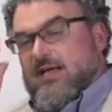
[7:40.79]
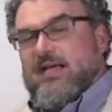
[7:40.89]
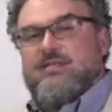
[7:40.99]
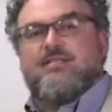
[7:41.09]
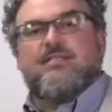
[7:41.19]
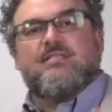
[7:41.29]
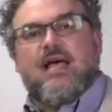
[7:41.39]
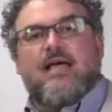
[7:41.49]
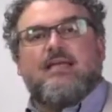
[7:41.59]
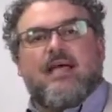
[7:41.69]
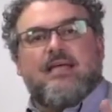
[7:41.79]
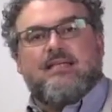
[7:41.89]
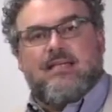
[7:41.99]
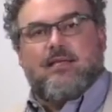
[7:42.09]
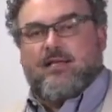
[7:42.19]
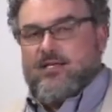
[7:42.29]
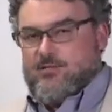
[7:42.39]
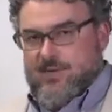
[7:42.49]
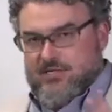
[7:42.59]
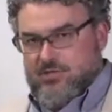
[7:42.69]
is designed ideally,
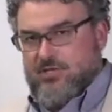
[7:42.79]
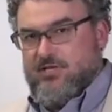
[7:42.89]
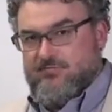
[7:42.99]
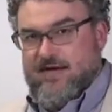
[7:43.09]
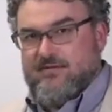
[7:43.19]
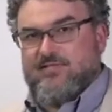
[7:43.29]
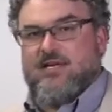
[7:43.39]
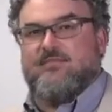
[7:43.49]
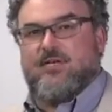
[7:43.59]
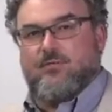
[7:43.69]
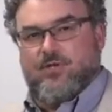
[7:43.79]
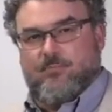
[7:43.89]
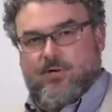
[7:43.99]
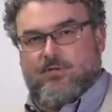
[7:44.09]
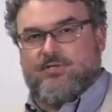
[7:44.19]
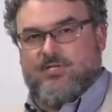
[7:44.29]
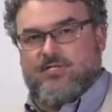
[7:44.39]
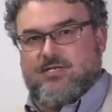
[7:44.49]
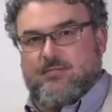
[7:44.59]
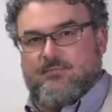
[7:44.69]
especially the 570 with a bulk
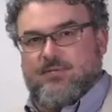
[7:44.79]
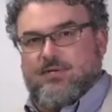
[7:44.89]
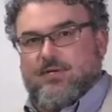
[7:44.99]
system,